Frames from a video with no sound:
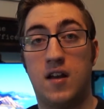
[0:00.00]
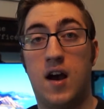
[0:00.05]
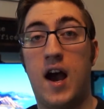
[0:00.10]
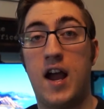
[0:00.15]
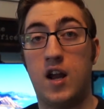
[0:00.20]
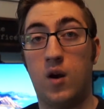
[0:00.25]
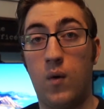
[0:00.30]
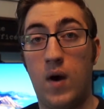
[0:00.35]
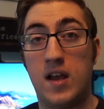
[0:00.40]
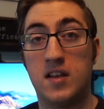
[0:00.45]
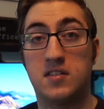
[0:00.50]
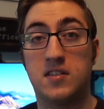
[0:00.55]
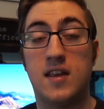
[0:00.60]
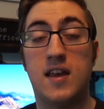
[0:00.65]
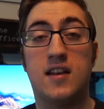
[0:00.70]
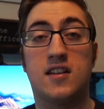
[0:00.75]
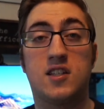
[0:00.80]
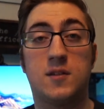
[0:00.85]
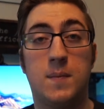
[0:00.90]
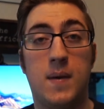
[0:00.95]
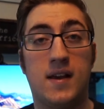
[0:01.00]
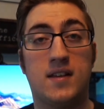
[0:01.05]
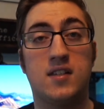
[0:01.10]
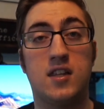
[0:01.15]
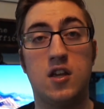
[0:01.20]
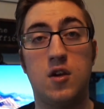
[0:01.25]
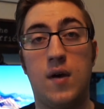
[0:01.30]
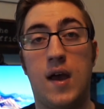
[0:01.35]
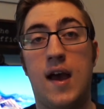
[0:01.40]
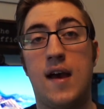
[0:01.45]
iOS expects that
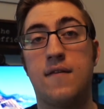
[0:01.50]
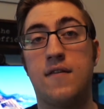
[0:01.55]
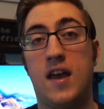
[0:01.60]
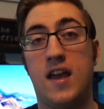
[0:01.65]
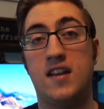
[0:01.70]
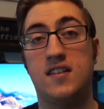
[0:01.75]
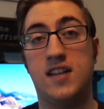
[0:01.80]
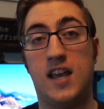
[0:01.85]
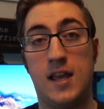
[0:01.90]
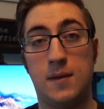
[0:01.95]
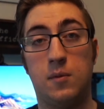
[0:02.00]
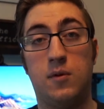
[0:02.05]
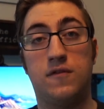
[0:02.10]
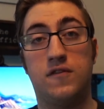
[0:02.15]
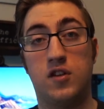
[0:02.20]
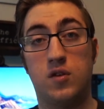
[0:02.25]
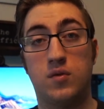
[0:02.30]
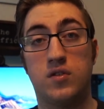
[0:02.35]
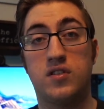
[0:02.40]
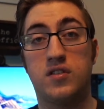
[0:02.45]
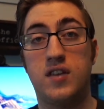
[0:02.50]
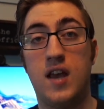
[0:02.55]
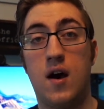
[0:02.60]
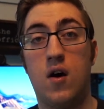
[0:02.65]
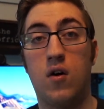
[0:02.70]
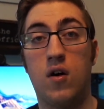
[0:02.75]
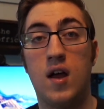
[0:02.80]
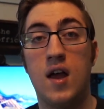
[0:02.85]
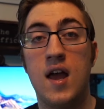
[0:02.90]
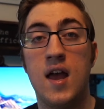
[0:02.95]
you have a table view
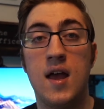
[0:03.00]
cell,